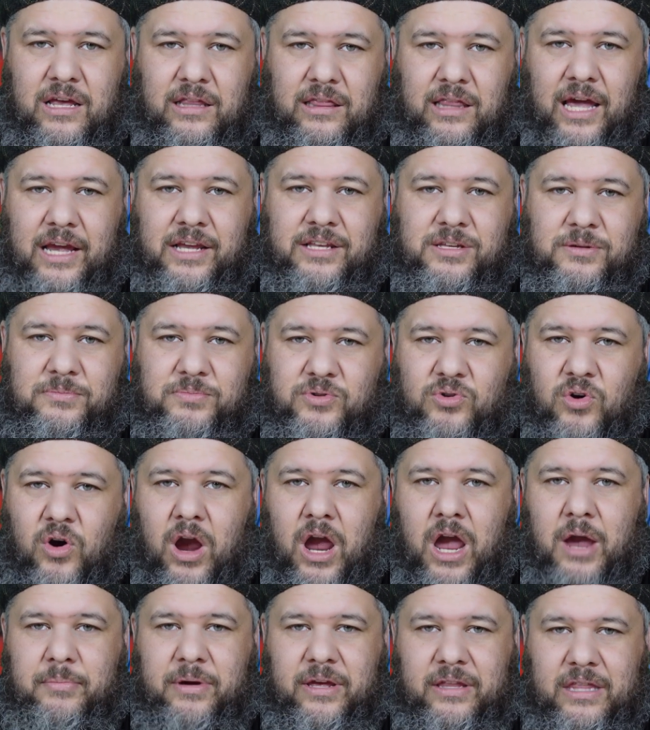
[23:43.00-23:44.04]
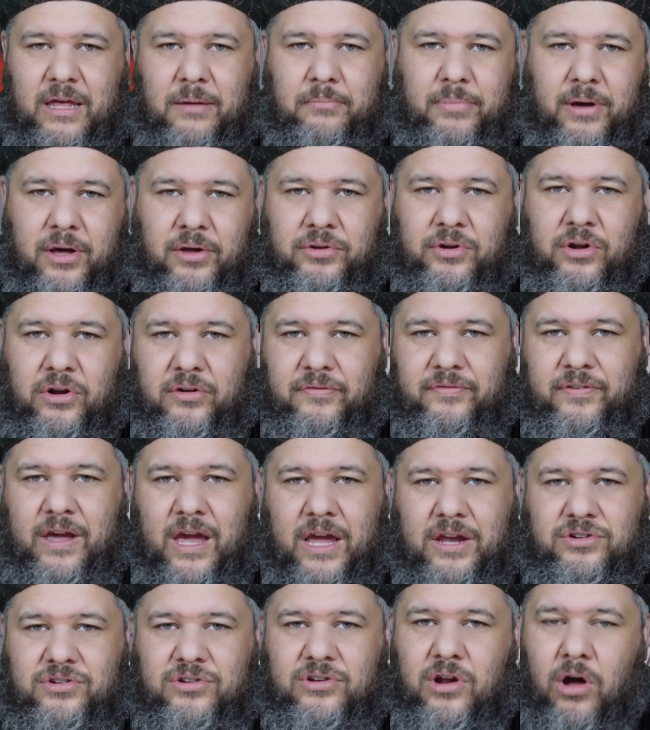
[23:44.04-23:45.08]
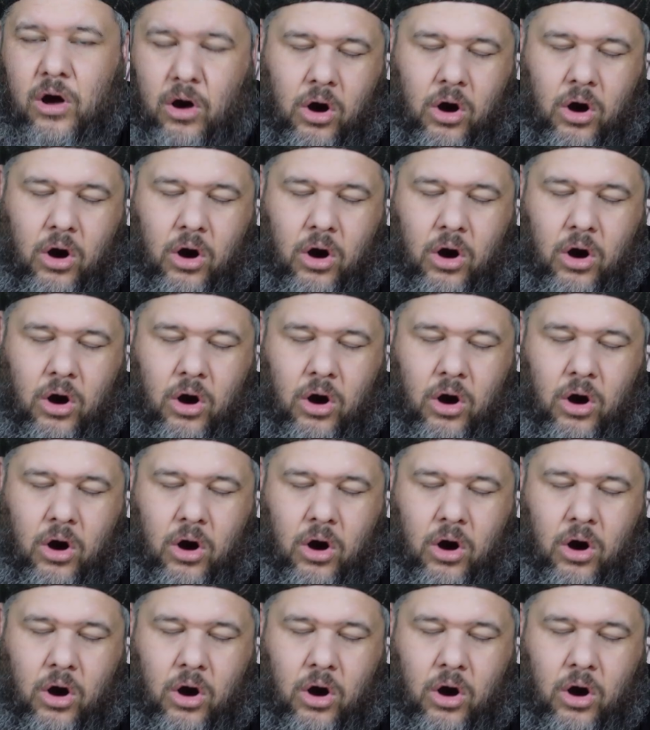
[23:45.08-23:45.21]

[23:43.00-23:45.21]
Like, subscribe, hit that bell notification,